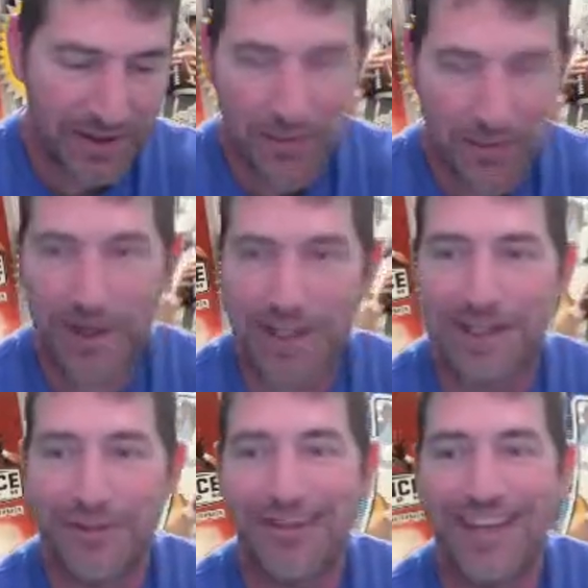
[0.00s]
I'm already
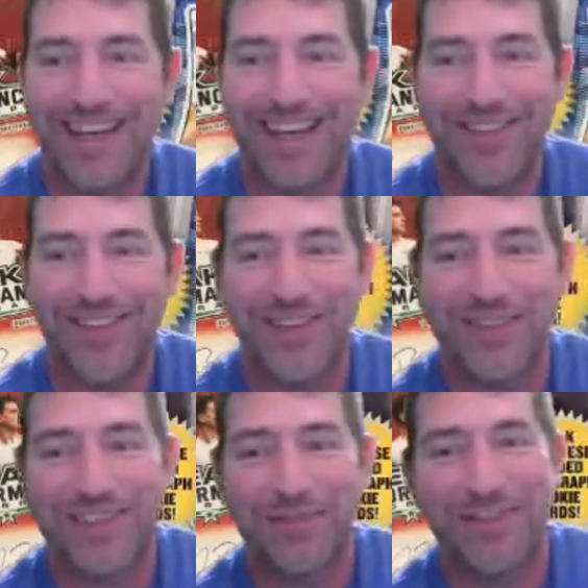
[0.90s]

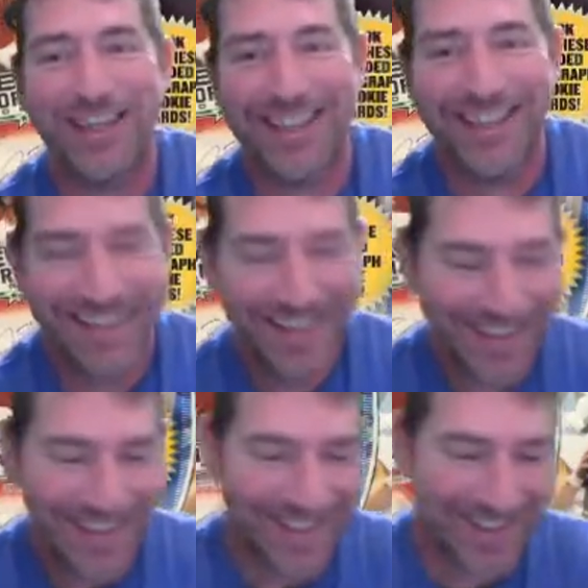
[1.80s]
defeated.
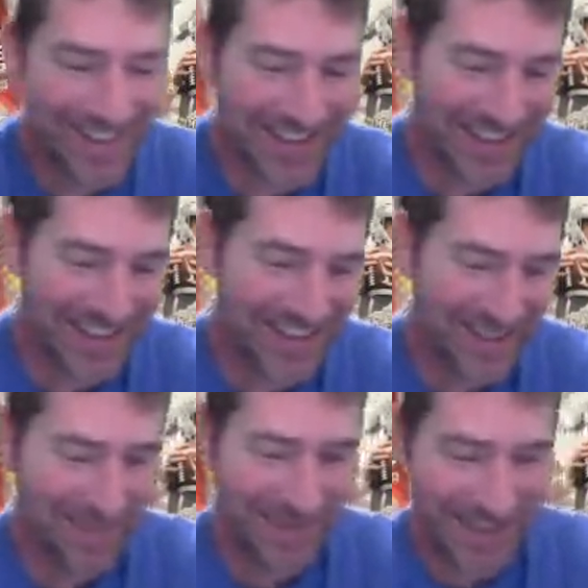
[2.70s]
Just looking at these
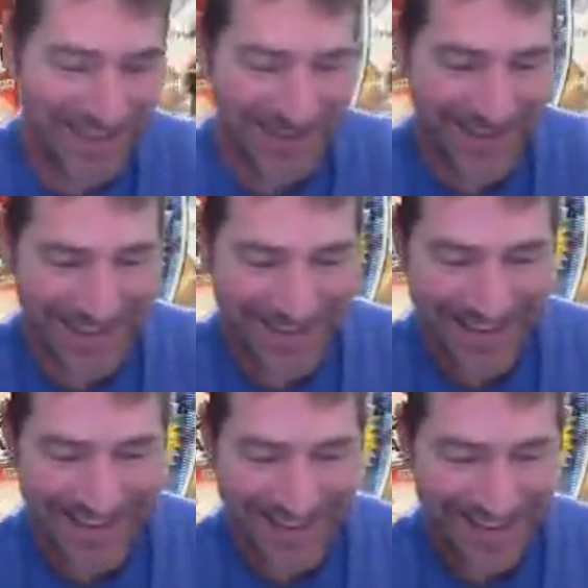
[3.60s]
packs, but
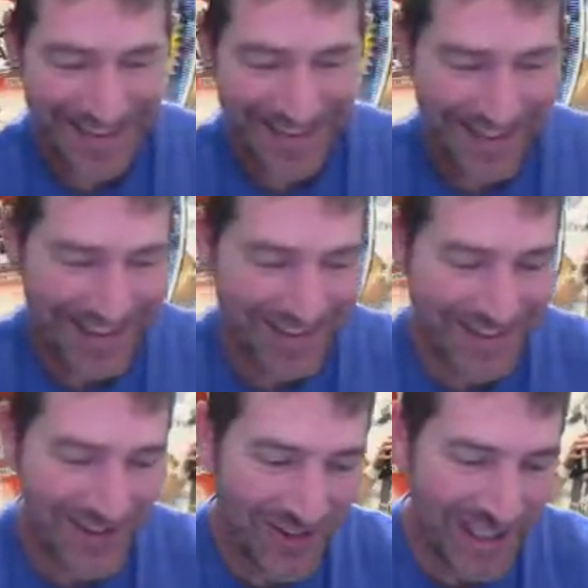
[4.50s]
all right,
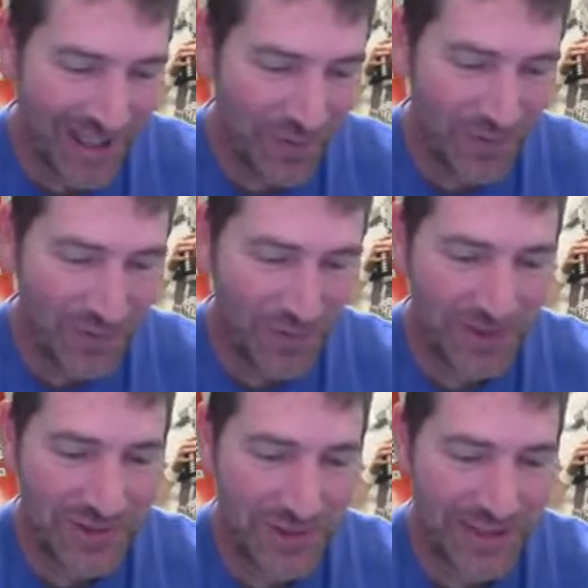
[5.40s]
so we got one
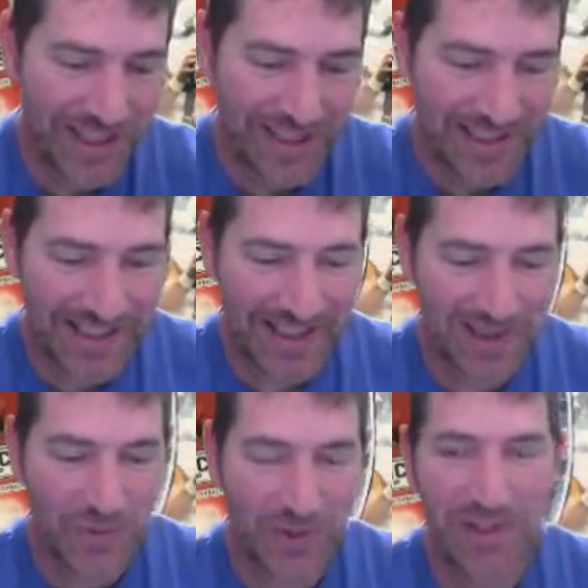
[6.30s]
2018, so
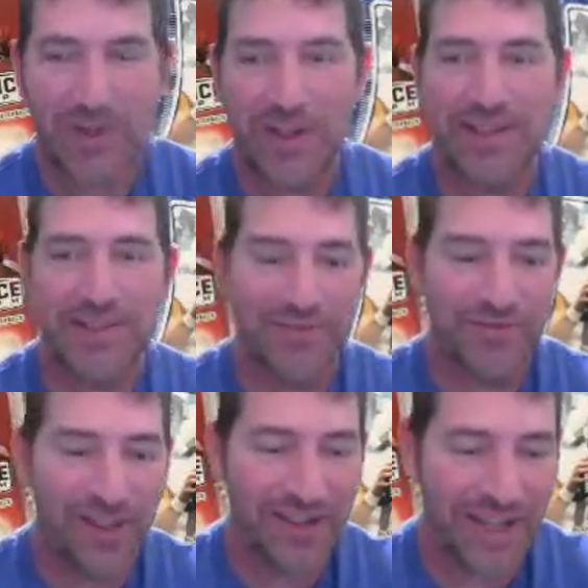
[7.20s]
we're gonna go ahead and
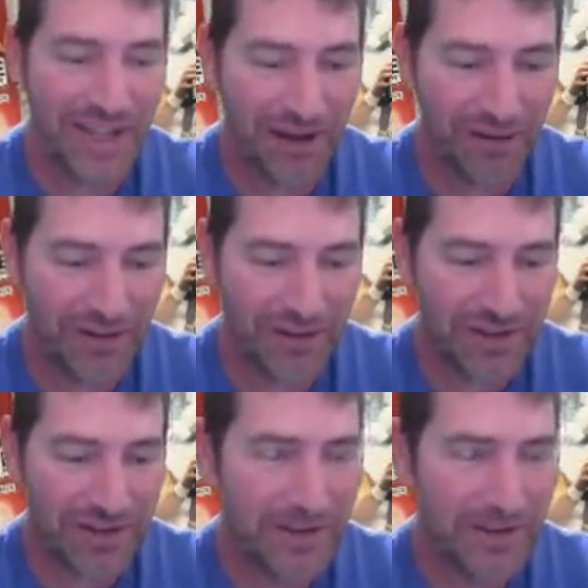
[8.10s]
figure that out first.